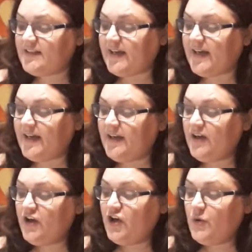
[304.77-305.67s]
today
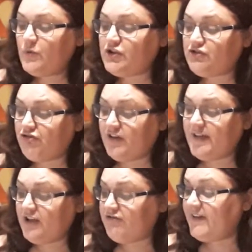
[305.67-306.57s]
would
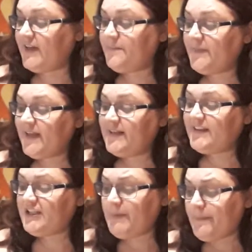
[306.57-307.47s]
strongly agree.
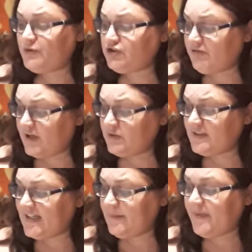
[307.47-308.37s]
These people
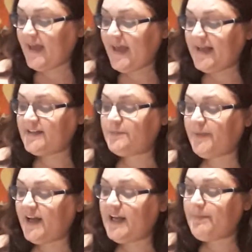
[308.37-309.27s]
struggled to keep their heads
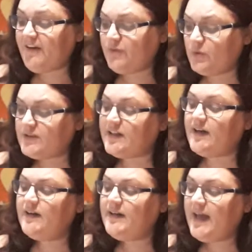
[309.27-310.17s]
barely above
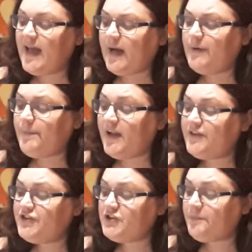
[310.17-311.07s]
water and were
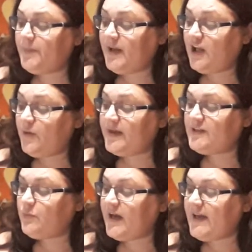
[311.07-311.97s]
plunged below
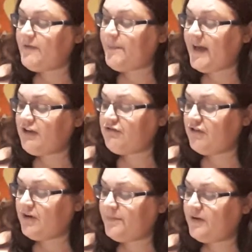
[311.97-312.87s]
it whatever bad
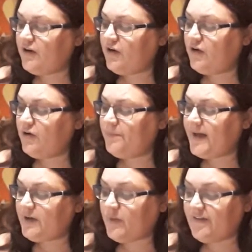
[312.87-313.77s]
crop or
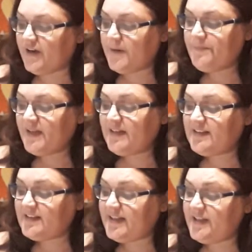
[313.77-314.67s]
bad weather,
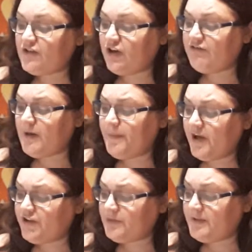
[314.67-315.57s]
disease or their own
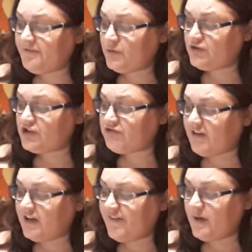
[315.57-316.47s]
personal misfortune
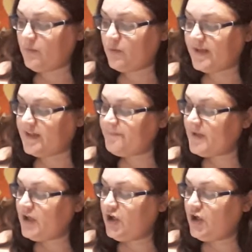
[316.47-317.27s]
struck without warning.